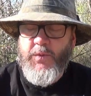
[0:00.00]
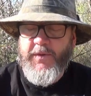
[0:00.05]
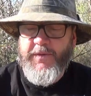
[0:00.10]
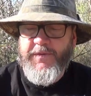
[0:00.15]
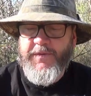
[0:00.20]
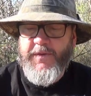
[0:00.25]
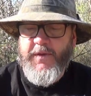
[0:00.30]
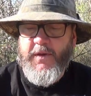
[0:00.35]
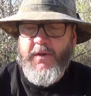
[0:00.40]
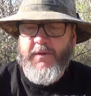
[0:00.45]

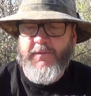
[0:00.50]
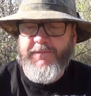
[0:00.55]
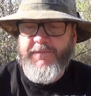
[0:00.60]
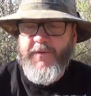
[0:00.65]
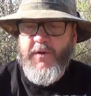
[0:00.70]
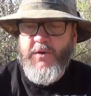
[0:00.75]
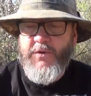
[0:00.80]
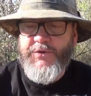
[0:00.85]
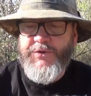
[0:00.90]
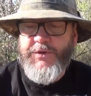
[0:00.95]
with uh,
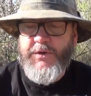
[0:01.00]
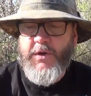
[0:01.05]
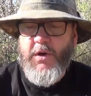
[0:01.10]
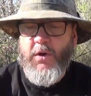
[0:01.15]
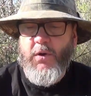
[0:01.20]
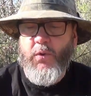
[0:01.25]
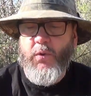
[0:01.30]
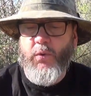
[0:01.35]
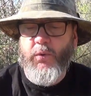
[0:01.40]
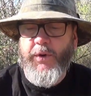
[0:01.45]
first
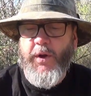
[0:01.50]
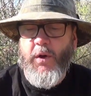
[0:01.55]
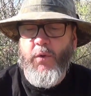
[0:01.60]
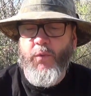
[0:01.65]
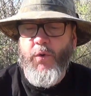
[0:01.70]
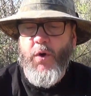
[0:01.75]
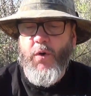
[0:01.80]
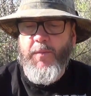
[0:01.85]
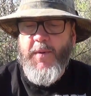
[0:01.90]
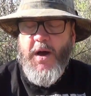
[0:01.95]
gold
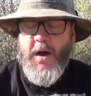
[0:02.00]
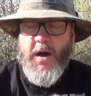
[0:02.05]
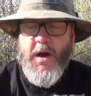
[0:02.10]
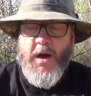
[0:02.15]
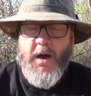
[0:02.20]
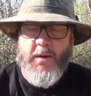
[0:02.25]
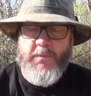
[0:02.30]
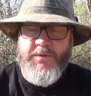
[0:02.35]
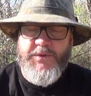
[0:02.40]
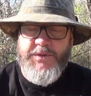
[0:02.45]
aroma
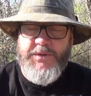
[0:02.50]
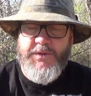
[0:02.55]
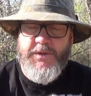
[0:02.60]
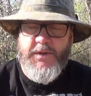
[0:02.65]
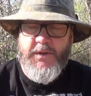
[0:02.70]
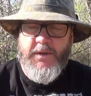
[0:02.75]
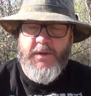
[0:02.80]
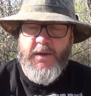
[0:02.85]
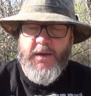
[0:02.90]
hops.